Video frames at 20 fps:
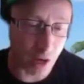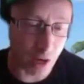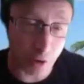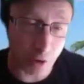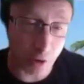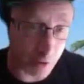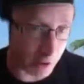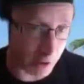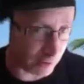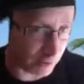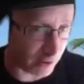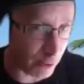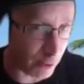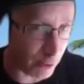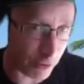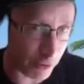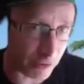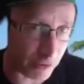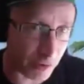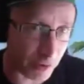it's
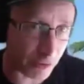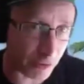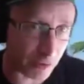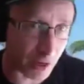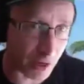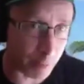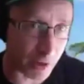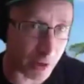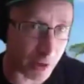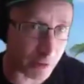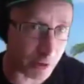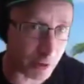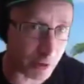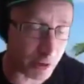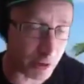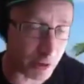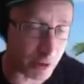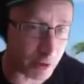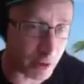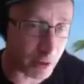interesting you said about
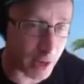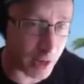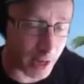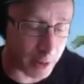the